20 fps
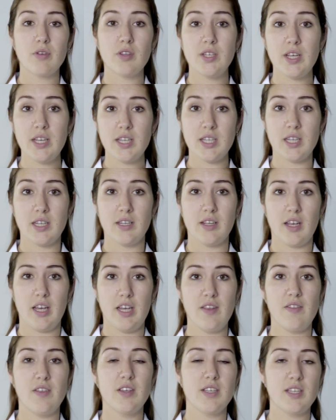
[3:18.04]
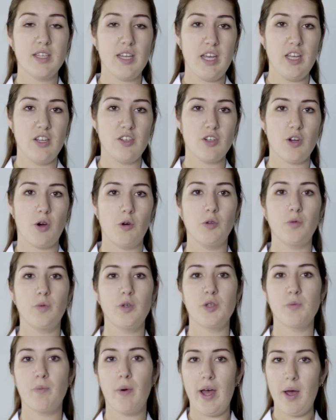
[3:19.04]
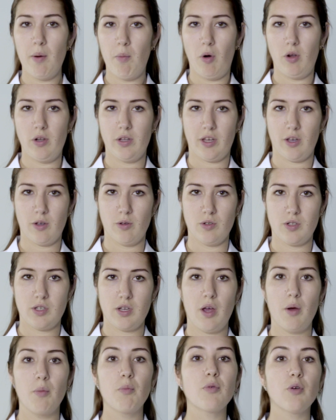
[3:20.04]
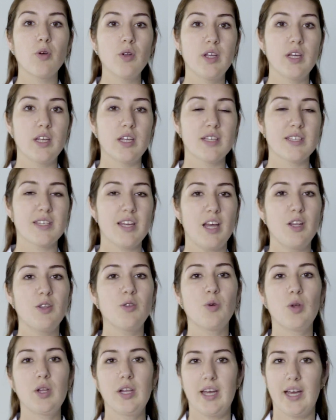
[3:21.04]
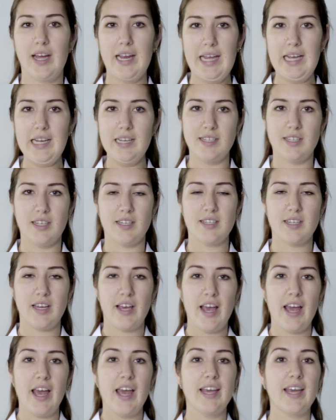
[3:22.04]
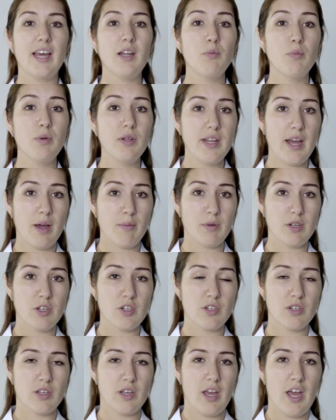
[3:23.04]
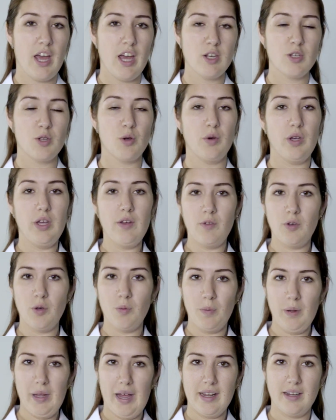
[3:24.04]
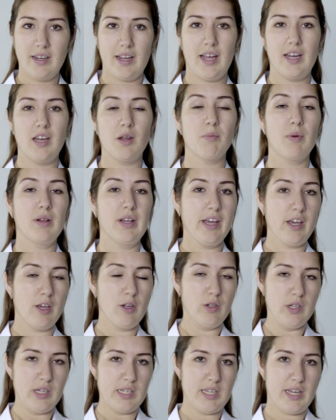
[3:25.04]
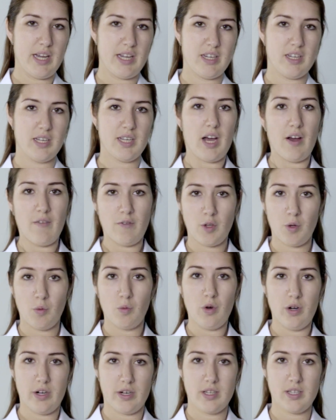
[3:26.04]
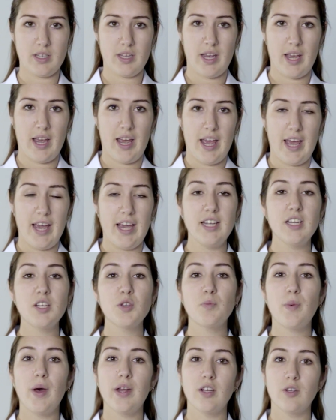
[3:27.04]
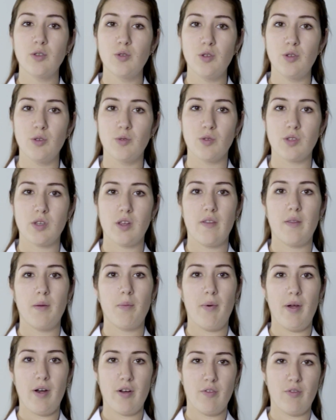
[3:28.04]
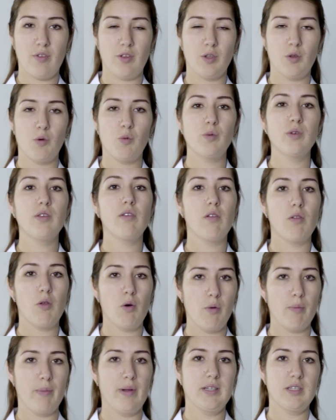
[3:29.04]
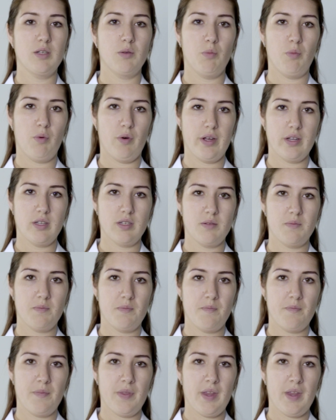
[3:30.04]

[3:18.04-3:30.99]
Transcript: Processing is the stage on which biomolecules, proteins, and nucleic acids can be damaged. So if you plan any molecular studies afterwards, it is better to use the paraffin with a low melting point.